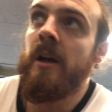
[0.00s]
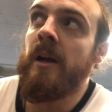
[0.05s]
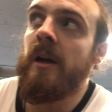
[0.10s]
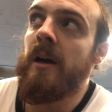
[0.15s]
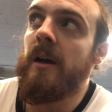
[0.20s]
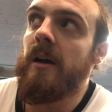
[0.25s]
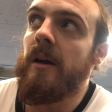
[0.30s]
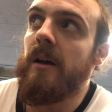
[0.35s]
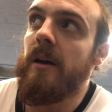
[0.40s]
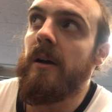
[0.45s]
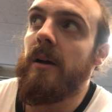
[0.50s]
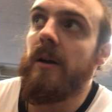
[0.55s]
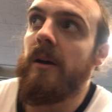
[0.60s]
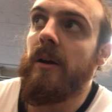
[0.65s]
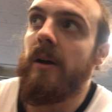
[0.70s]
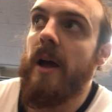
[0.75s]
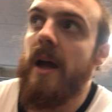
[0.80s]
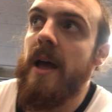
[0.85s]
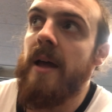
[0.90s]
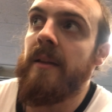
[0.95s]

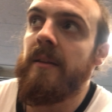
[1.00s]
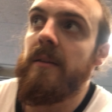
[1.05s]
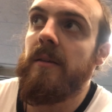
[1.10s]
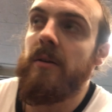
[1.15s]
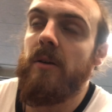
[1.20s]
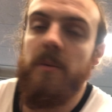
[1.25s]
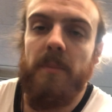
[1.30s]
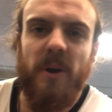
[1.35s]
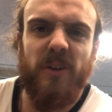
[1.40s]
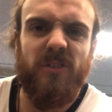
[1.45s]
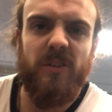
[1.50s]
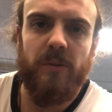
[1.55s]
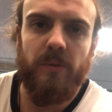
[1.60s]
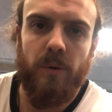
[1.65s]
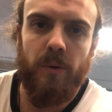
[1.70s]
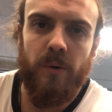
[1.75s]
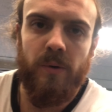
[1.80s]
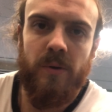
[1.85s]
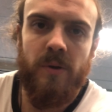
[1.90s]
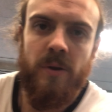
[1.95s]
uh, and a machine
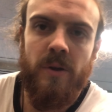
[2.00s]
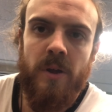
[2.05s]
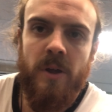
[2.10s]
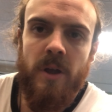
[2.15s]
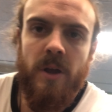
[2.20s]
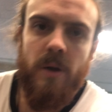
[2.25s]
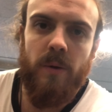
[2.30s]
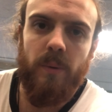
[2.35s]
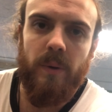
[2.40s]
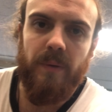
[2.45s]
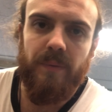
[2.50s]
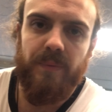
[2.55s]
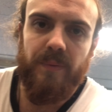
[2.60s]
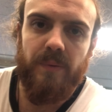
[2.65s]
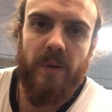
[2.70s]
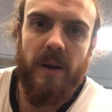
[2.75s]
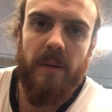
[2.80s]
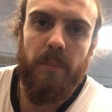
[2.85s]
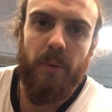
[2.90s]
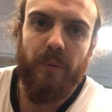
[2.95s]
row with
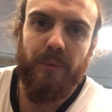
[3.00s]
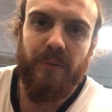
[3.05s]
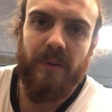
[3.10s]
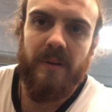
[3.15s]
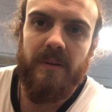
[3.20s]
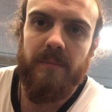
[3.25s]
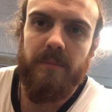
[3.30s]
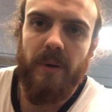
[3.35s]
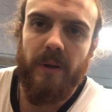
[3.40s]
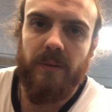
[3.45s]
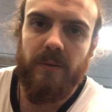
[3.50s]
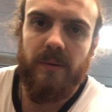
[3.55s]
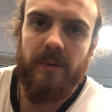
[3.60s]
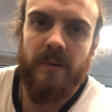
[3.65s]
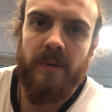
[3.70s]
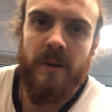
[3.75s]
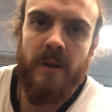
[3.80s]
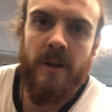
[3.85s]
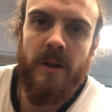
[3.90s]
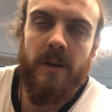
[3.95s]
elbows in but
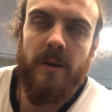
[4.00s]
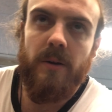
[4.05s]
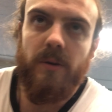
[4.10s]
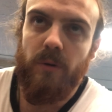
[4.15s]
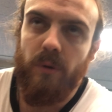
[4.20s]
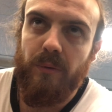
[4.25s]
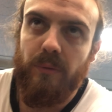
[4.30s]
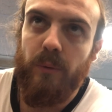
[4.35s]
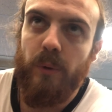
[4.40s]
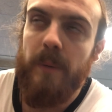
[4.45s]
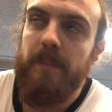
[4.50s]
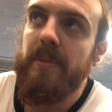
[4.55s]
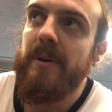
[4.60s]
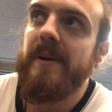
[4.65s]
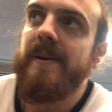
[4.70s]
close grip,